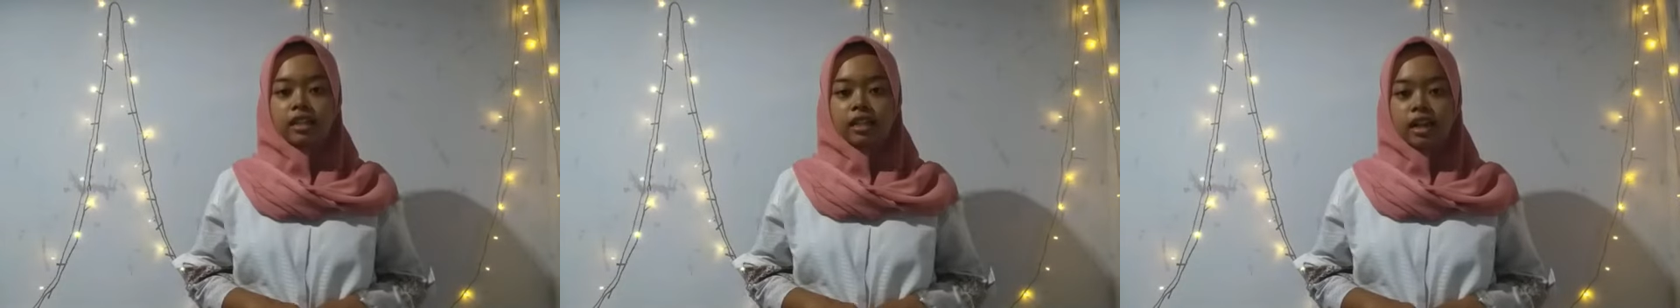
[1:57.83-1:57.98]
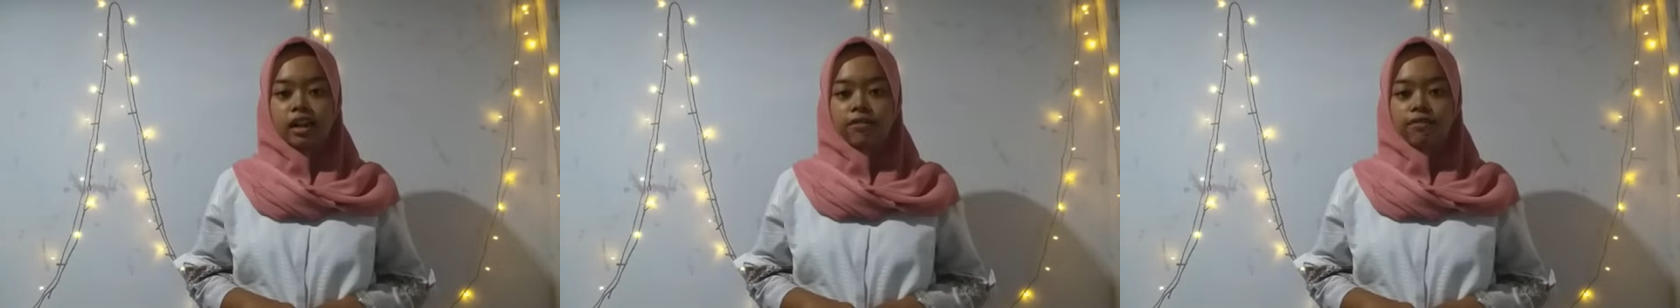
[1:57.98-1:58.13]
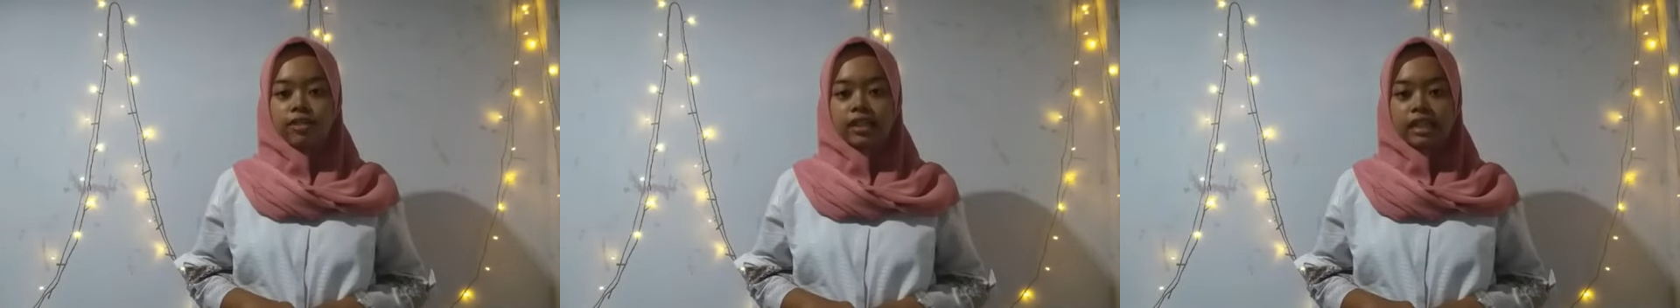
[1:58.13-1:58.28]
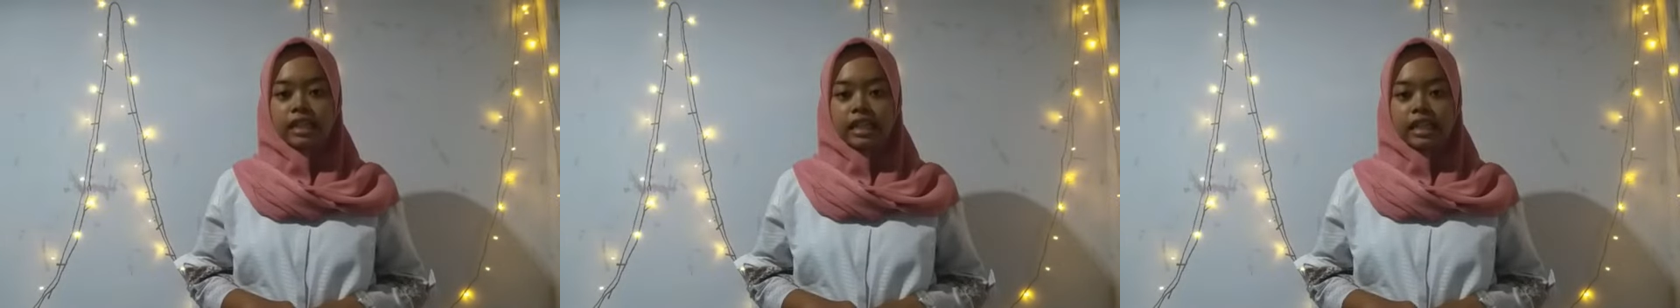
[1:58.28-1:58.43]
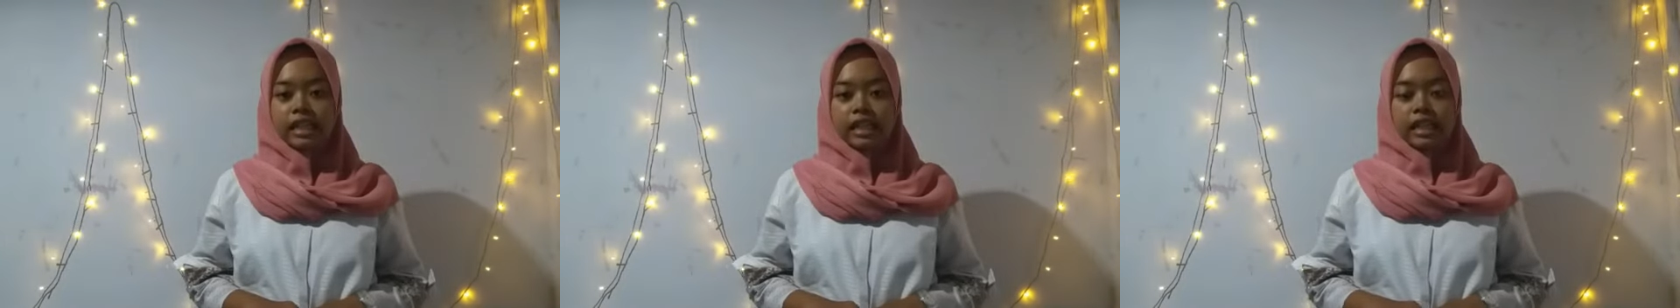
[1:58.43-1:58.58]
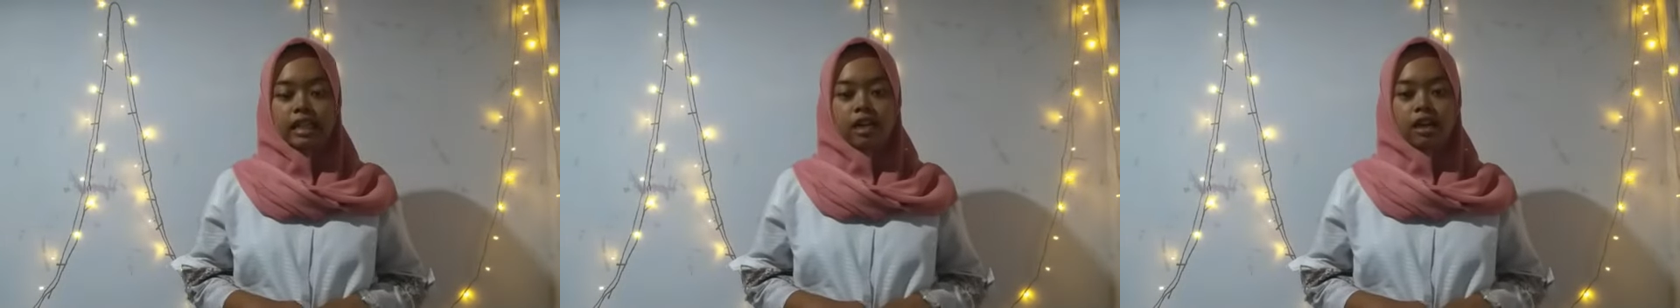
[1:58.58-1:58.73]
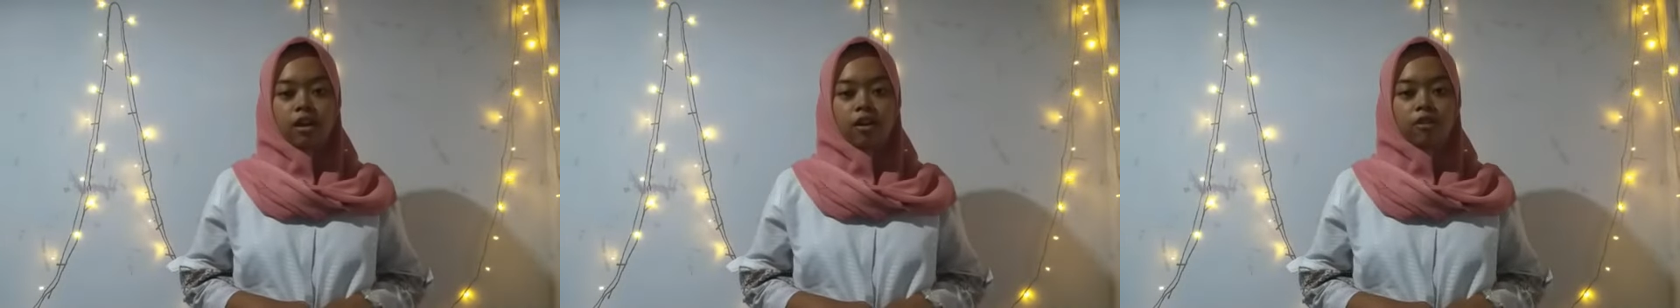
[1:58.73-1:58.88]
gravity
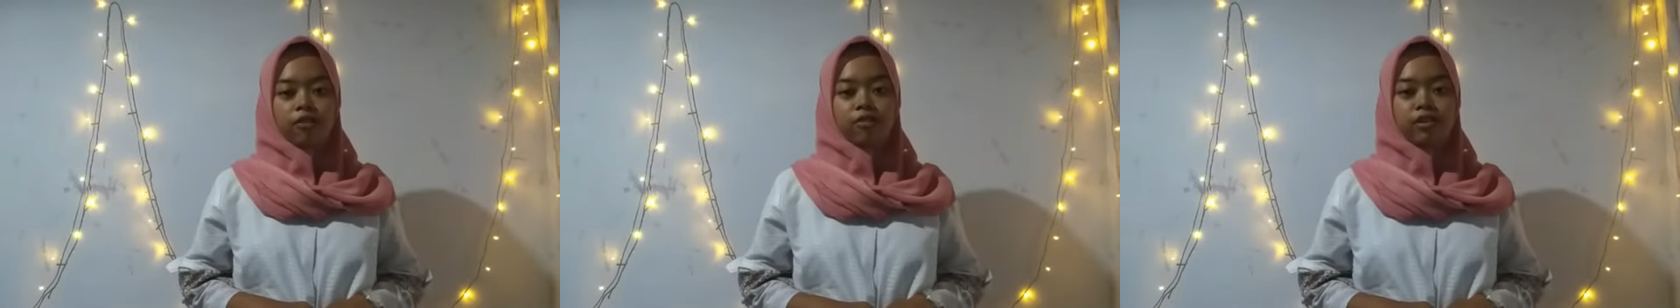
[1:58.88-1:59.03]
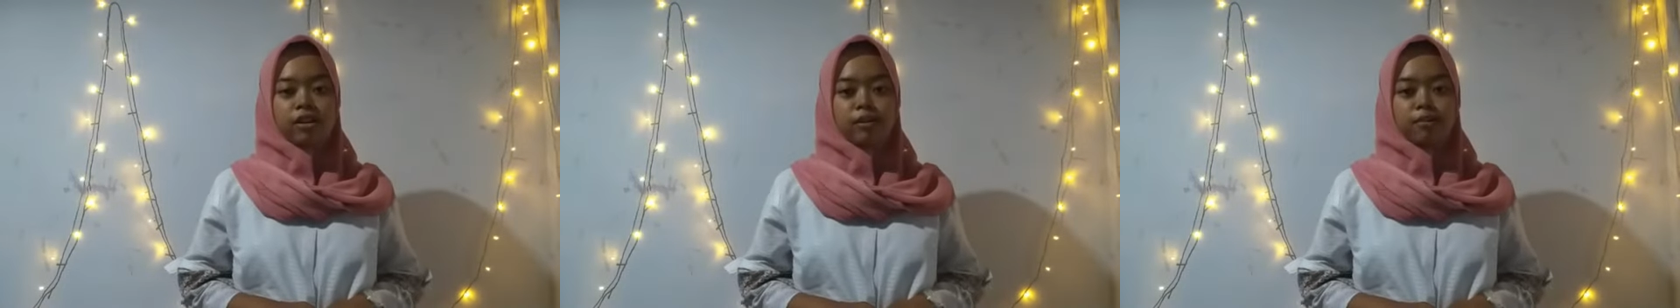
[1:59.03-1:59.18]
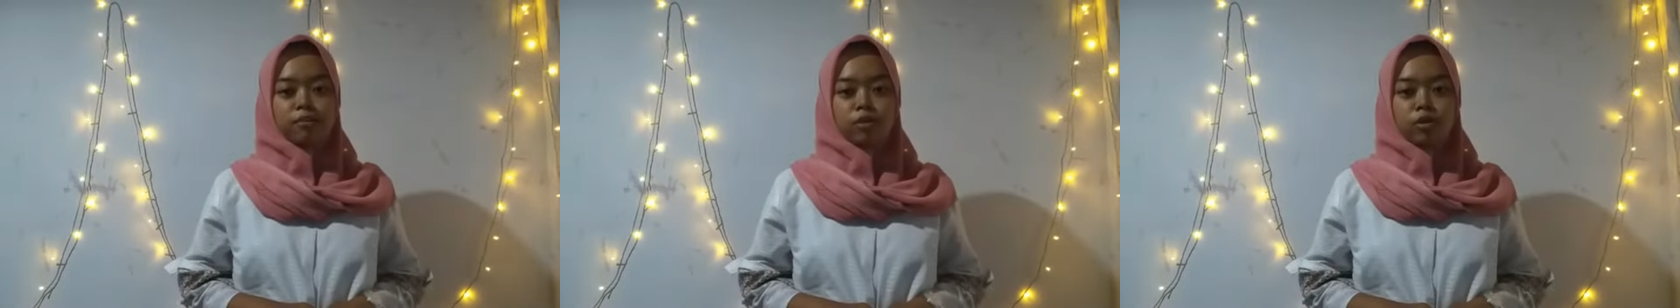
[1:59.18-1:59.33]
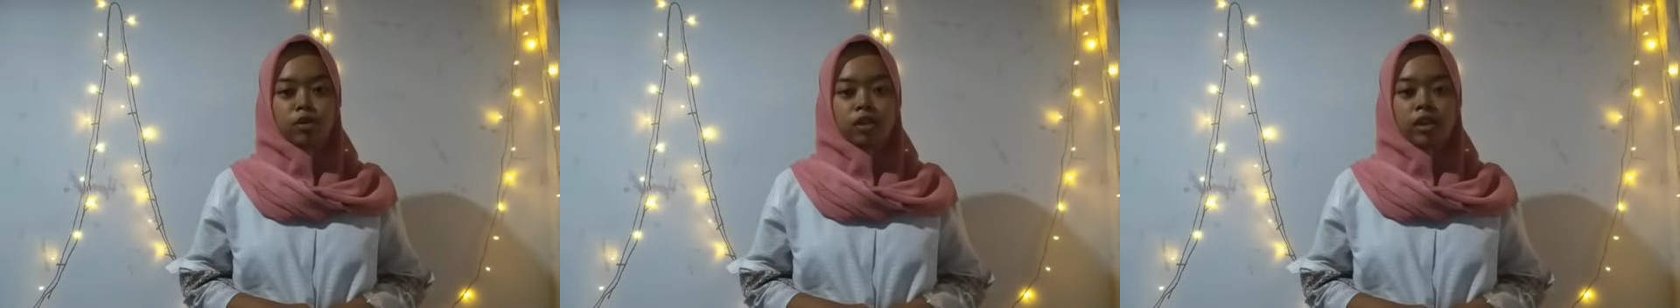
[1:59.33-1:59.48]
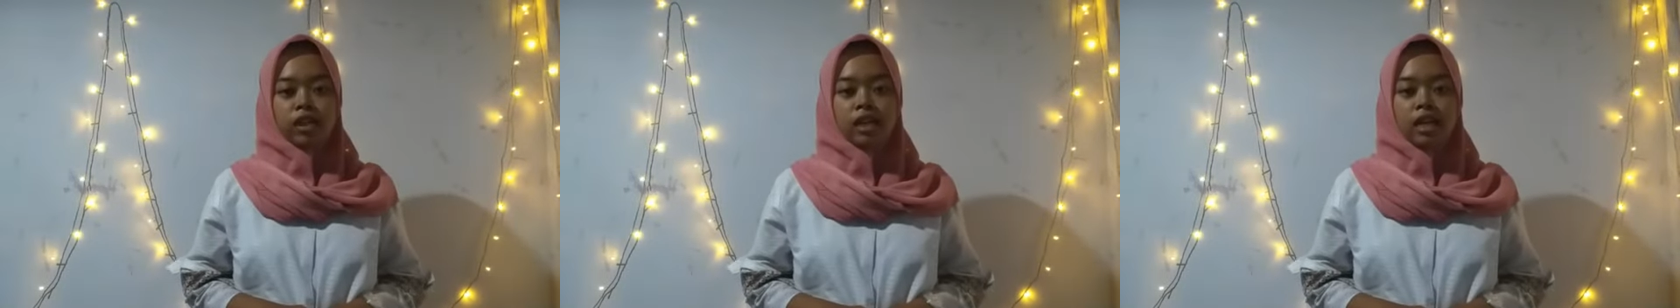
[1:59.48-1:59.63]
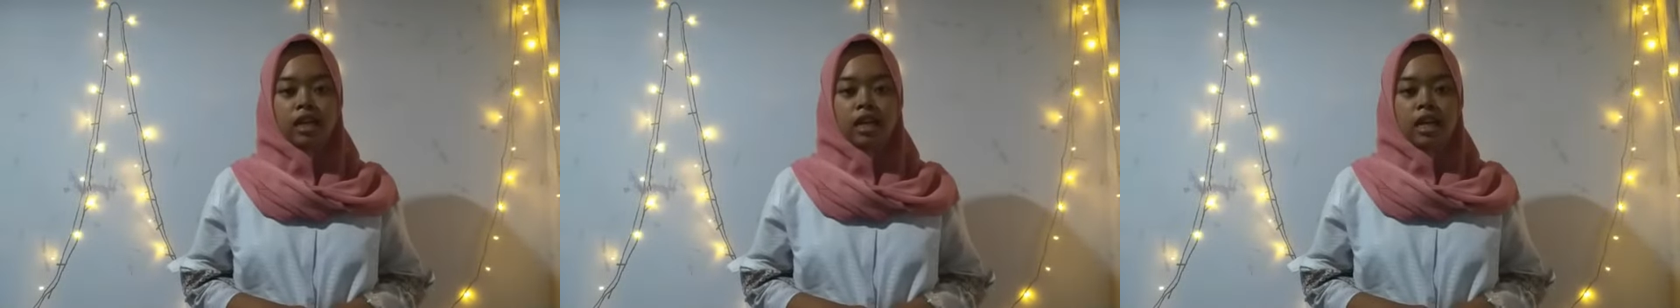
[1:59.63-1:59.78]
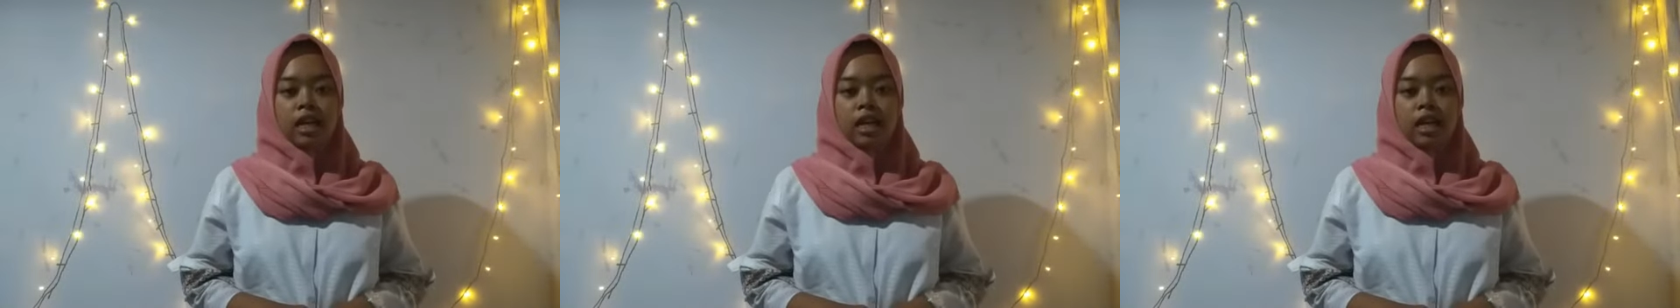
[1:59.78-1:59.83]
of the Moon.